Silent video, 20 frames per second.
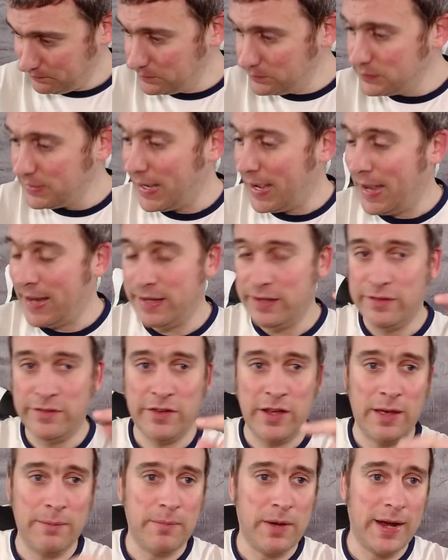And
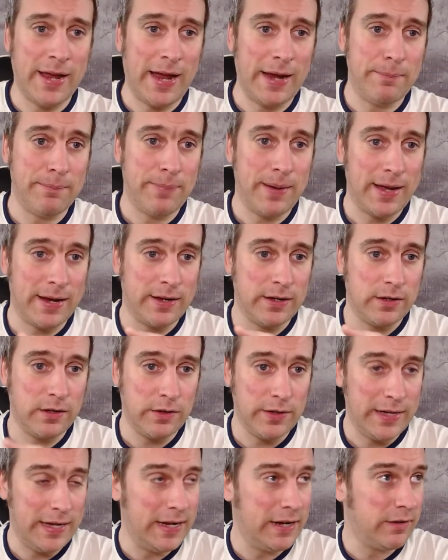I came back,
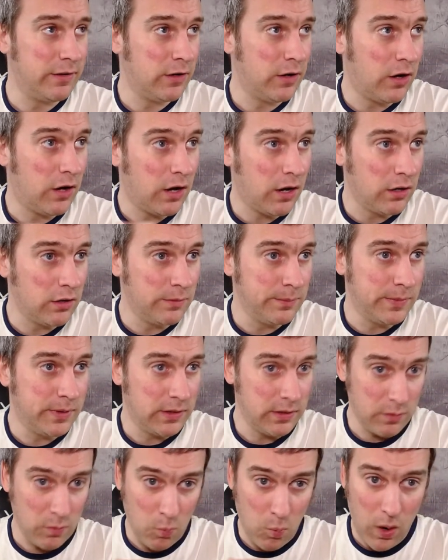got home
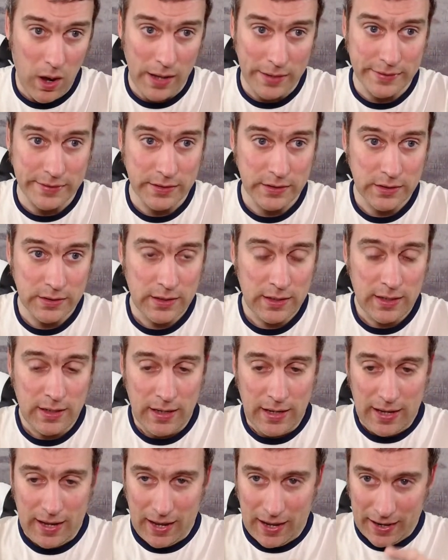at 1,
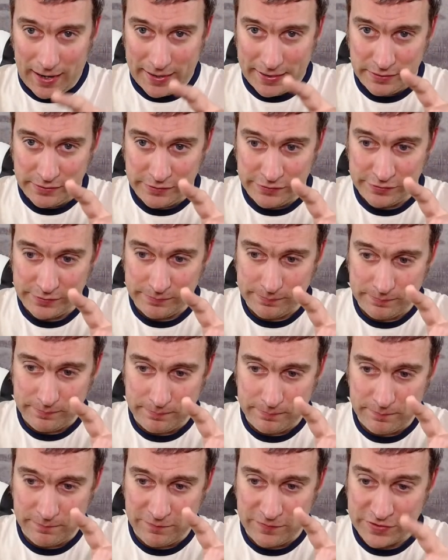and
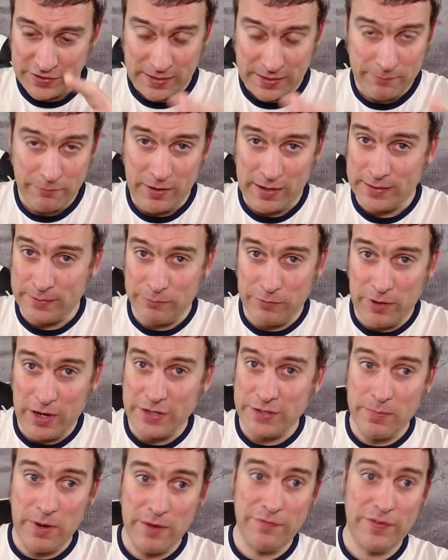for some random reason,
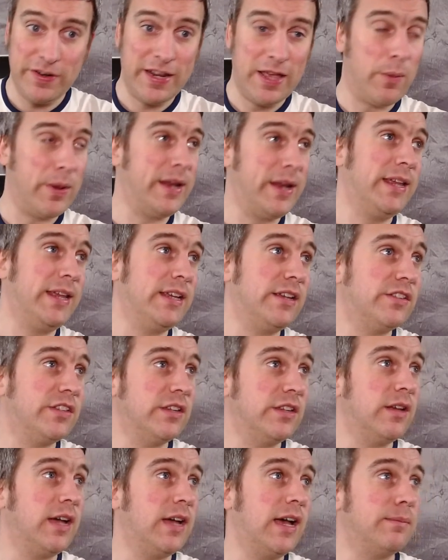my video editing
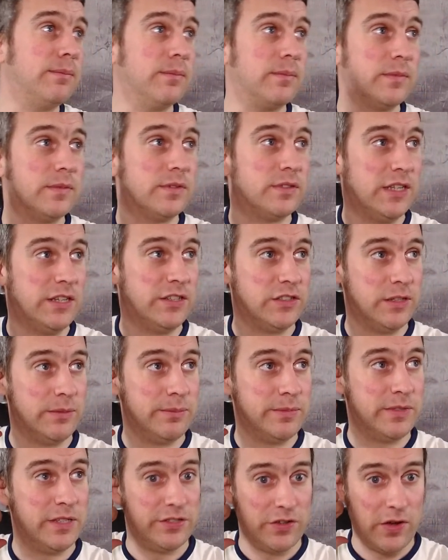system
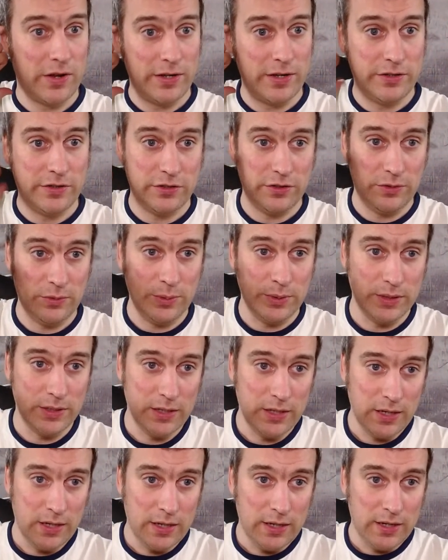decided to
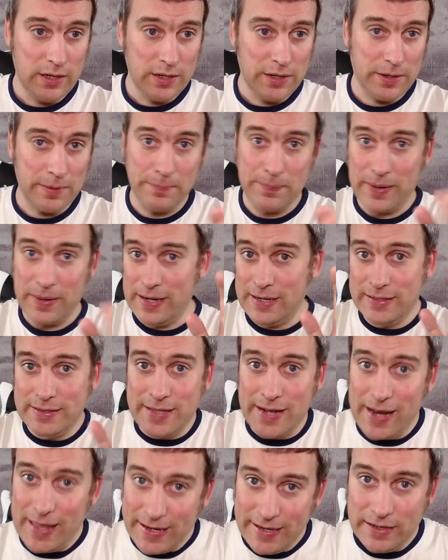completely
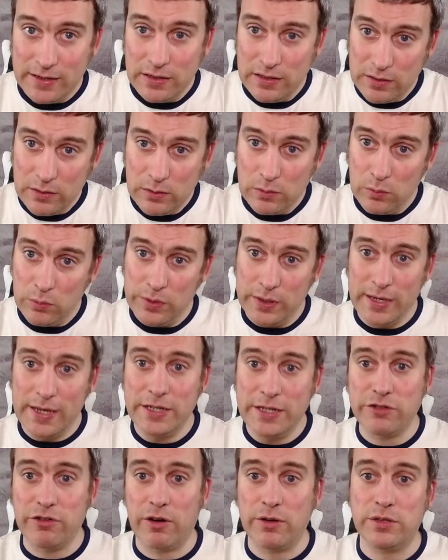delete all the
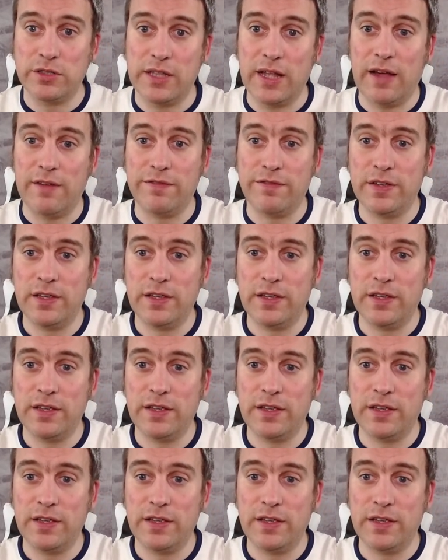intro stuff.